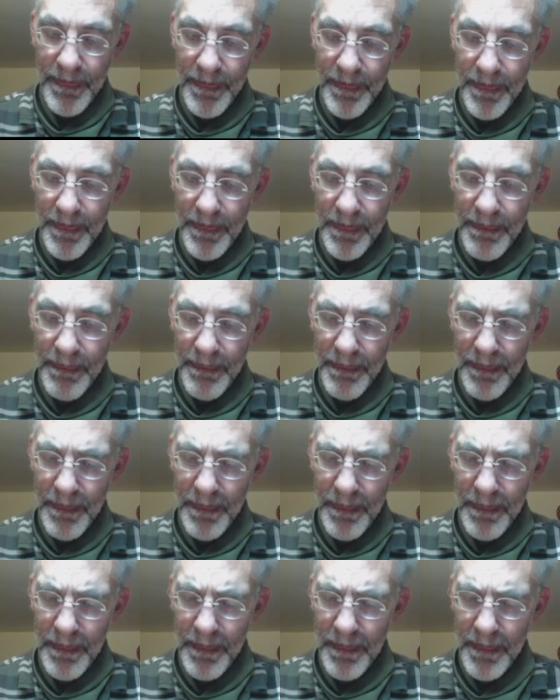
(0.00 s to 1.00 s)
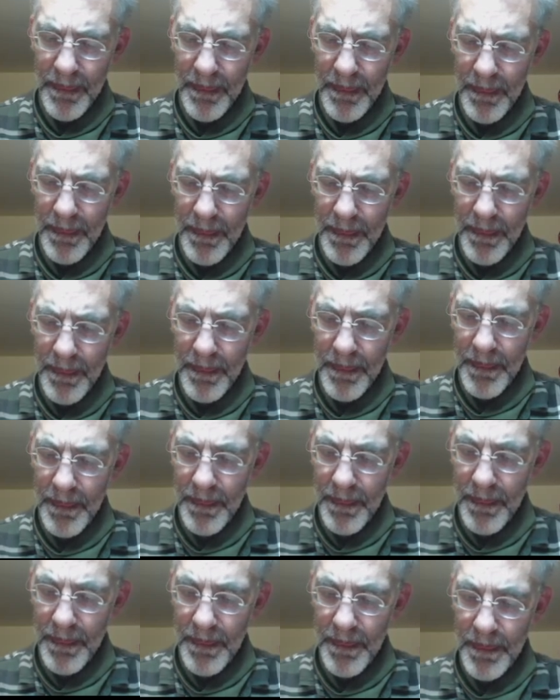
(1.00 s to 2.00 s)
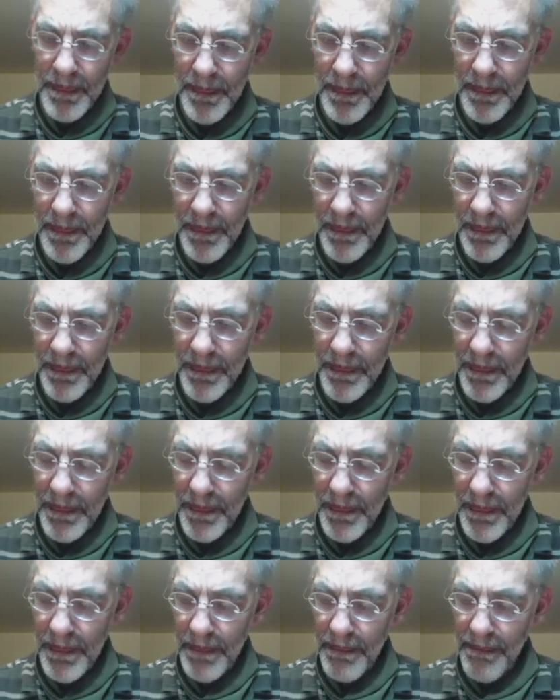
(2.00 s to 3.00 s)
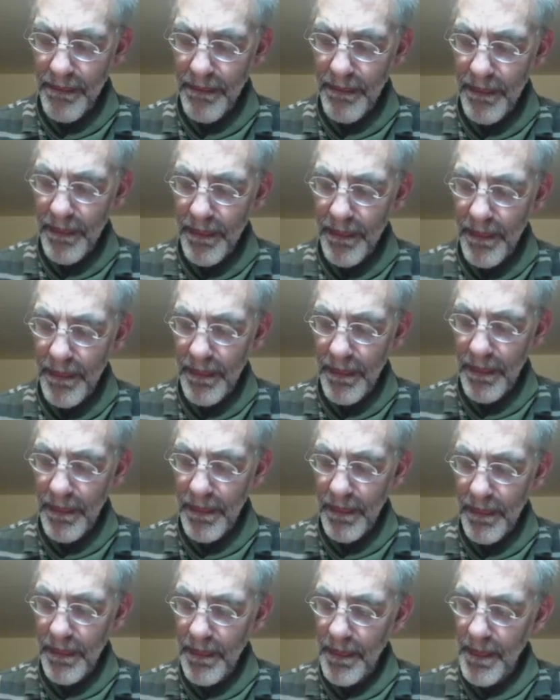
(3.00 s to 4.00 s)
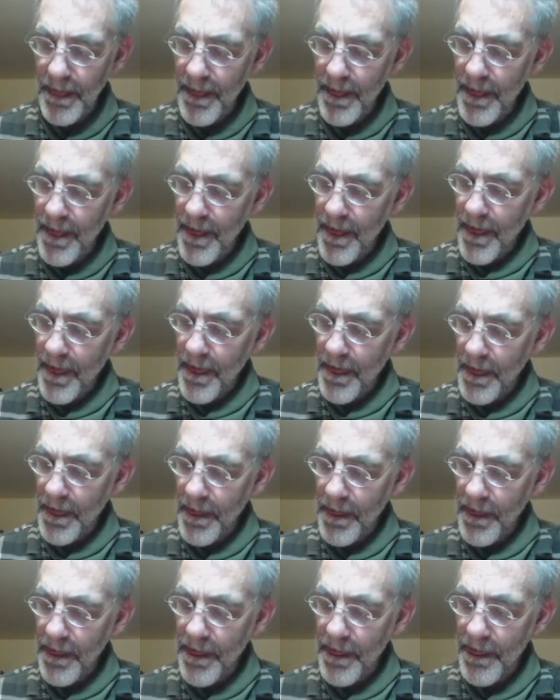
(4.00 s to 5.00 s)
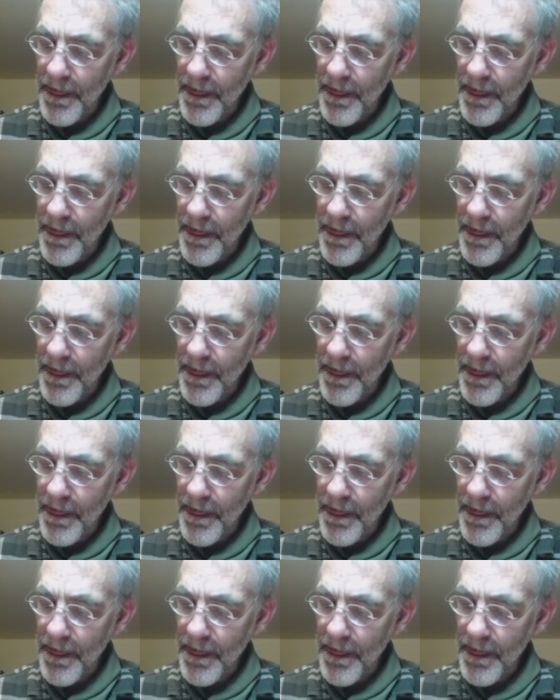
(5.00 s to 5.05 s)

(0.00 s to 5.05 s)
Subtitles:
[no speech]